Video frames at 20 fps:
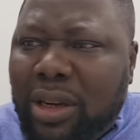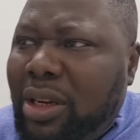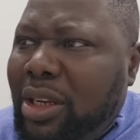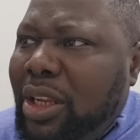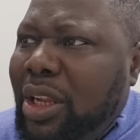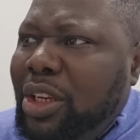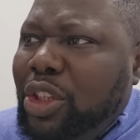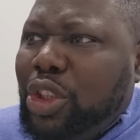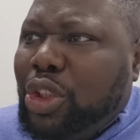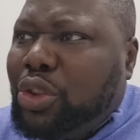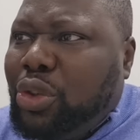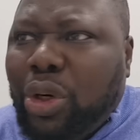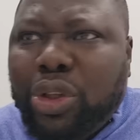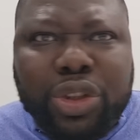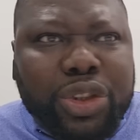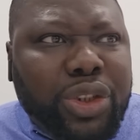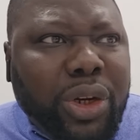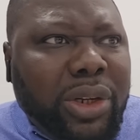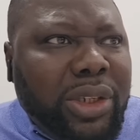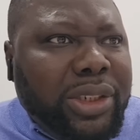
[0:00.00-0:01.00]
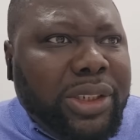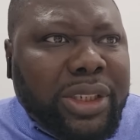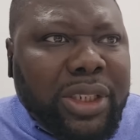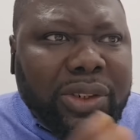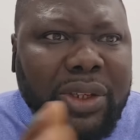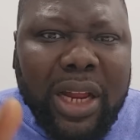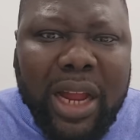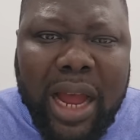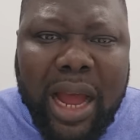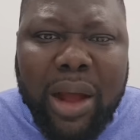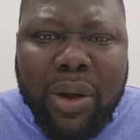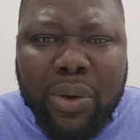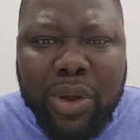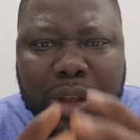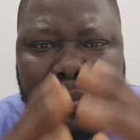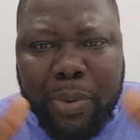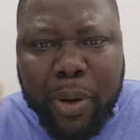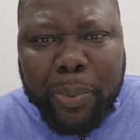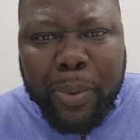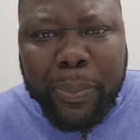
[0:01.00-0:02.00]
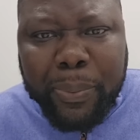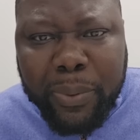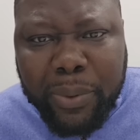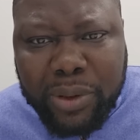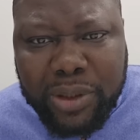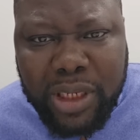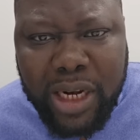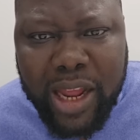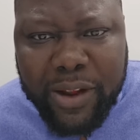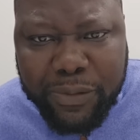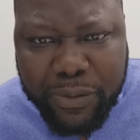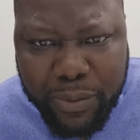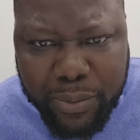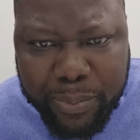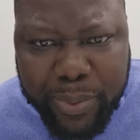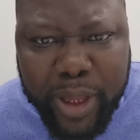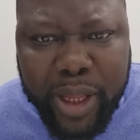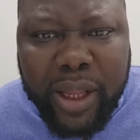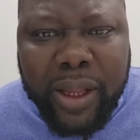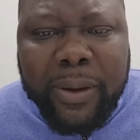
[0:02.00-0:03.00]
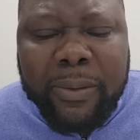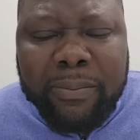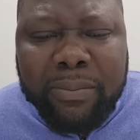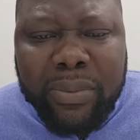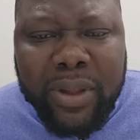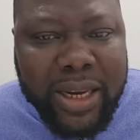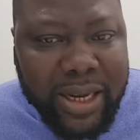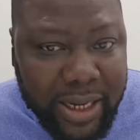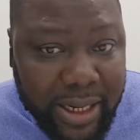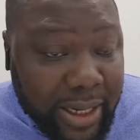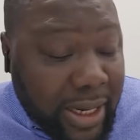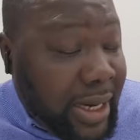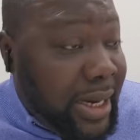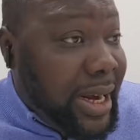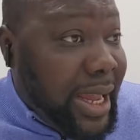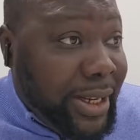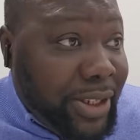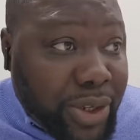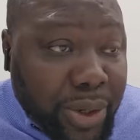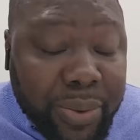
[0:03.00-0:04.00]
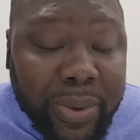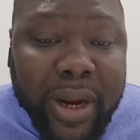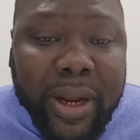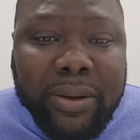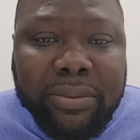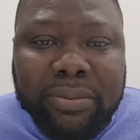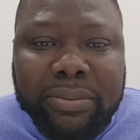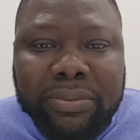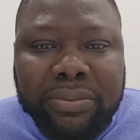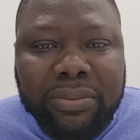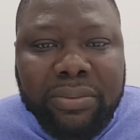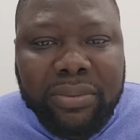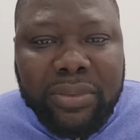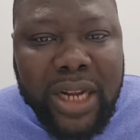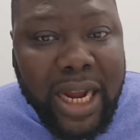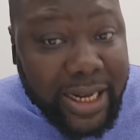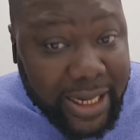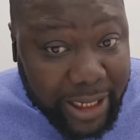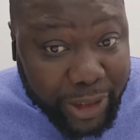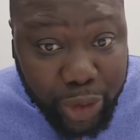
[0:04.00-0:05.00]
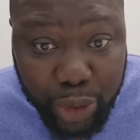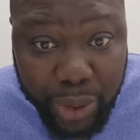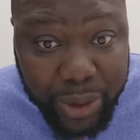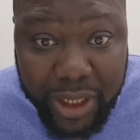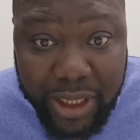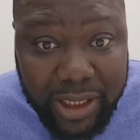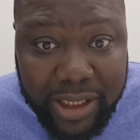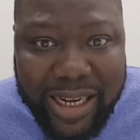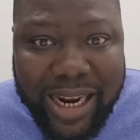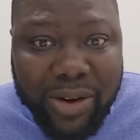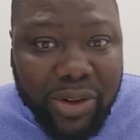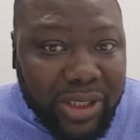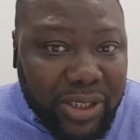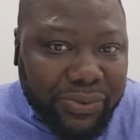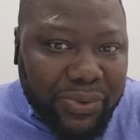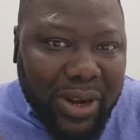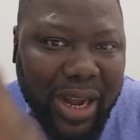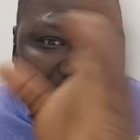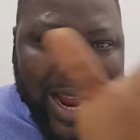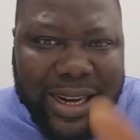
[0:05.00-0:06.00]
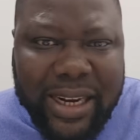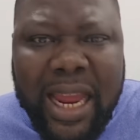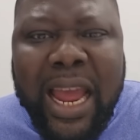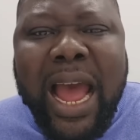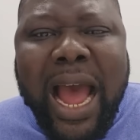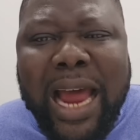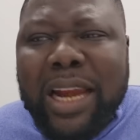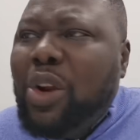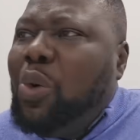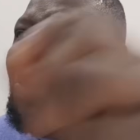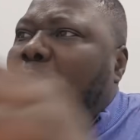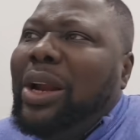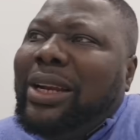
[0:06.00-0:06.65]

instructions on how Igbo people's life will be in Nigeria. And they're showing it. They're not even hiding. And the world